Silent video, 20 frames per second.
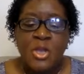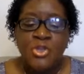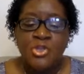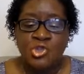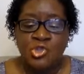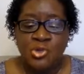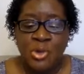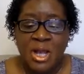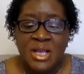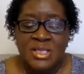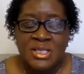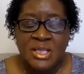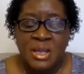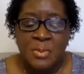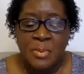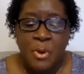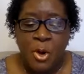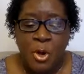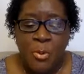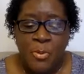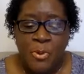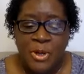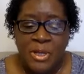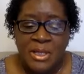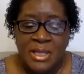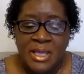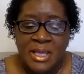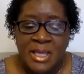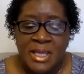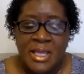dressed
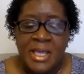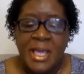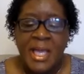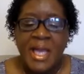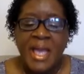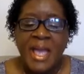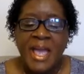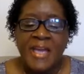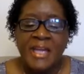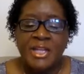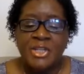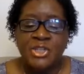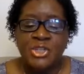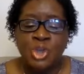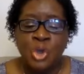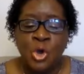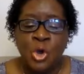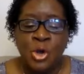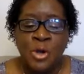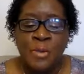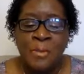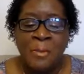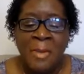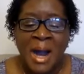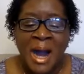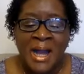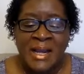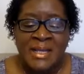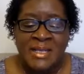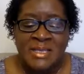appropriately, and adorned
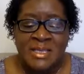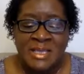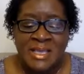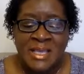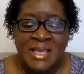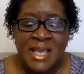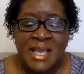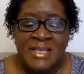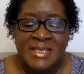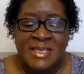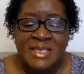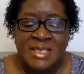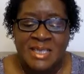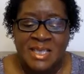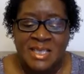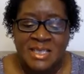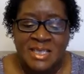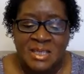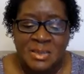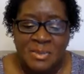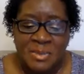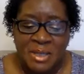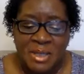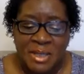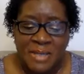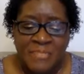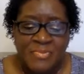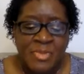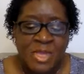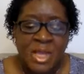modestly and
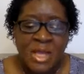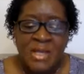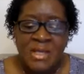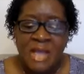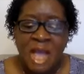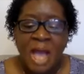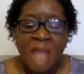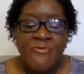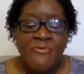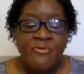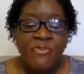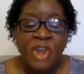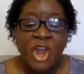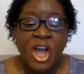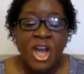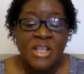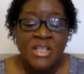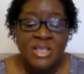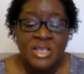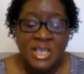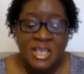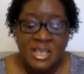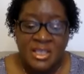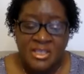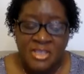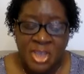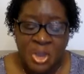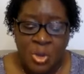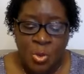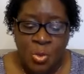sensibly, not
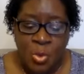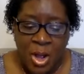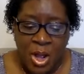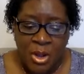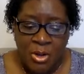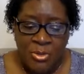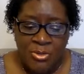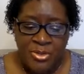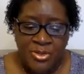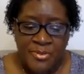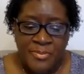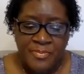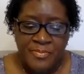flaunting their wealth.